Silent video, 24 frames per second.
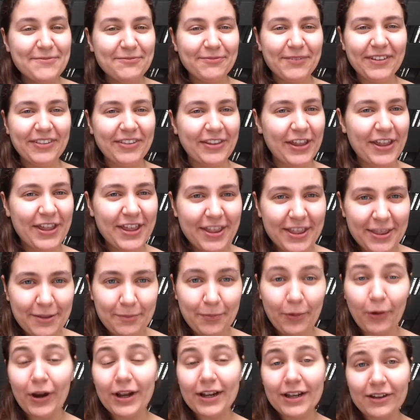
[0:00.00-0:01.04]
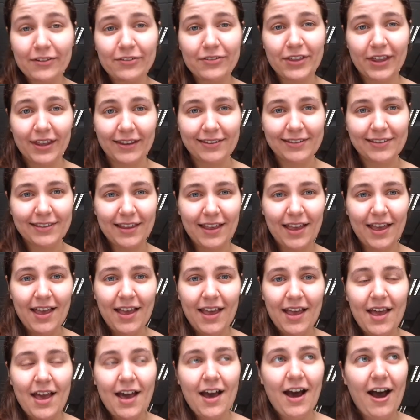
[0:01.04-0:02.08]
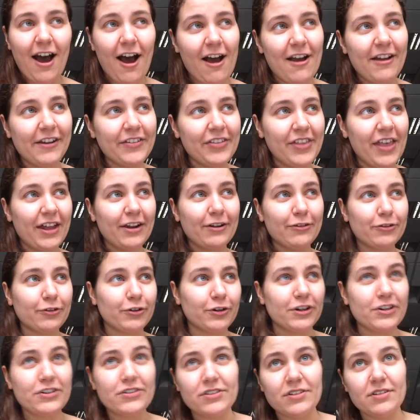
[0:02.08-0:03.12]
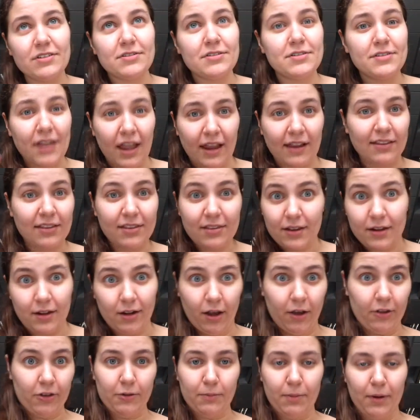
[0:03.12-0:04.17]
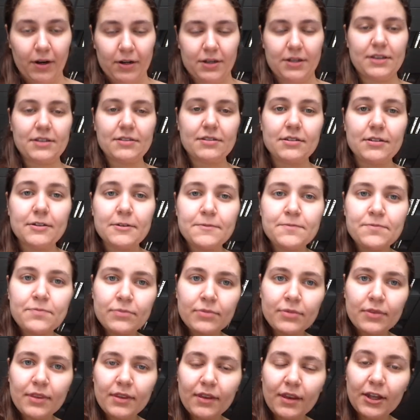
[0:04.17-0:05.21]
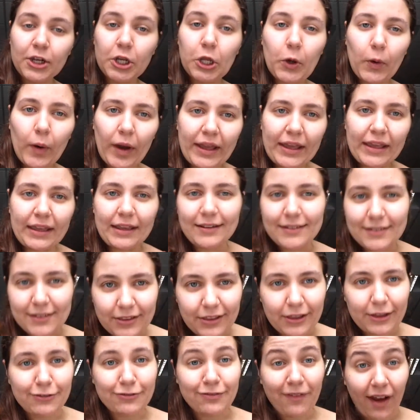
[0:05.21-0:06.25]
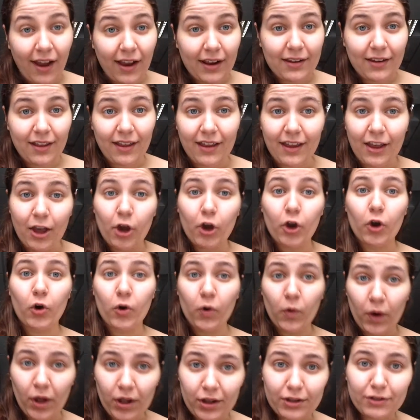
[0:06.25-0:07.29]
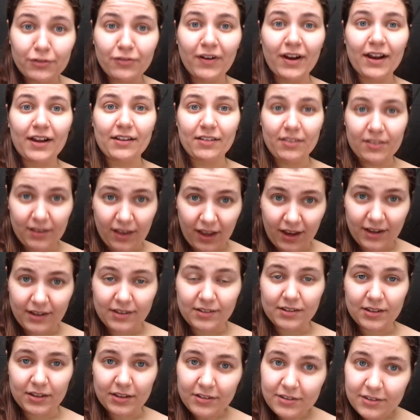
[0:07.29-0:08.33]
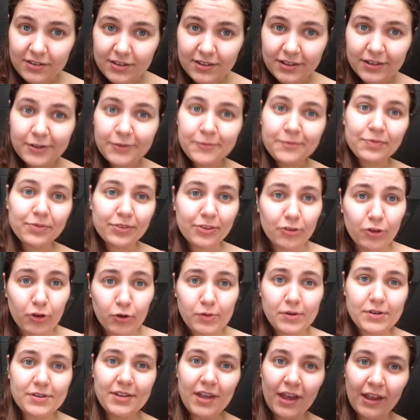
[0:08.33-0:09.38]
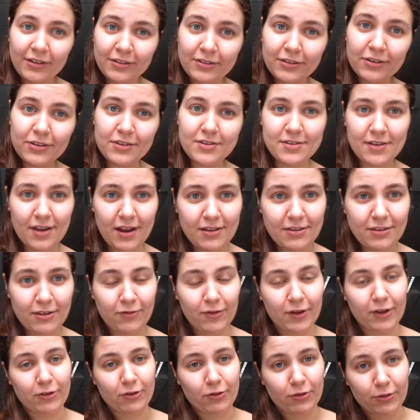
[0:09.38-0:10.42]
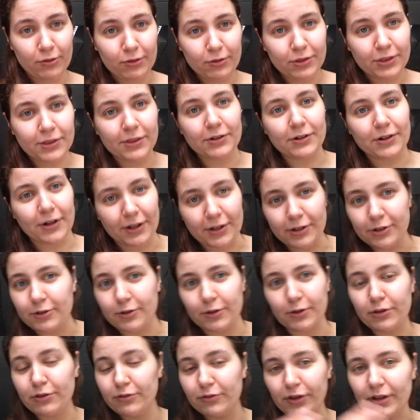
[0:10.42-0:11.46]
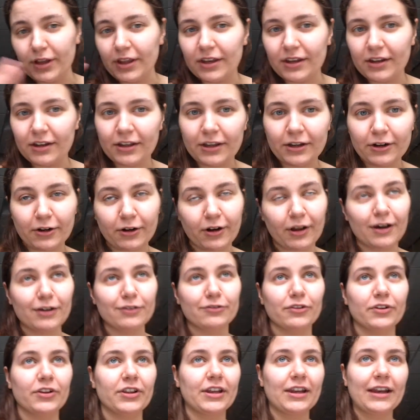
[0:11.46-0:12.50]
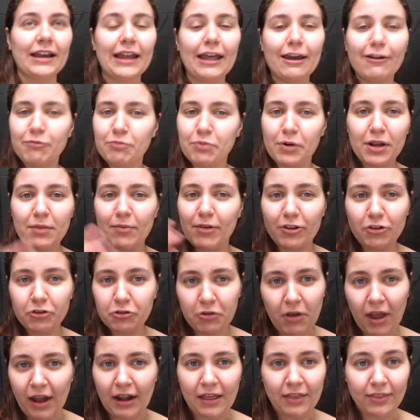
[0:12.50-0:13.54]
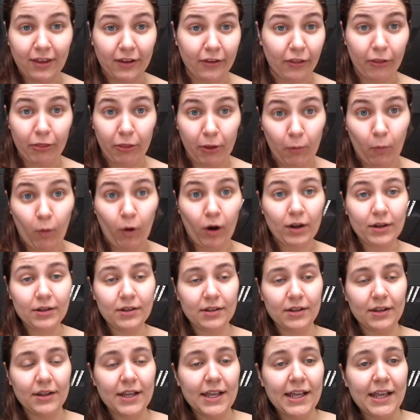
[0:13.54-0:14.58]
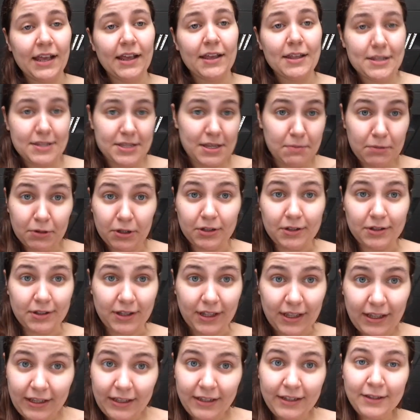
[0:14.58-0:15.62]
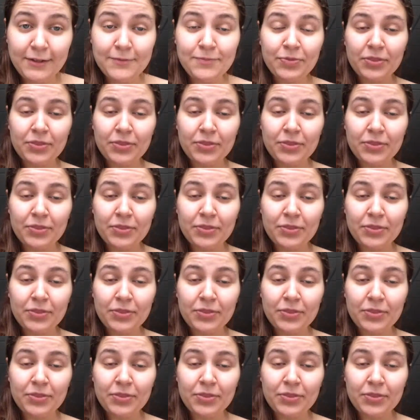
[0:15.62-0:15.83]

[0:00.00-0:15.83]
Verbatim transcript: but so the point of this uh, is that, of course, states and other parties can quite easily find a qualified scientist to attest to the scientific truth or untruth, validity or non-validity of pretty much anything that they want. Similarly,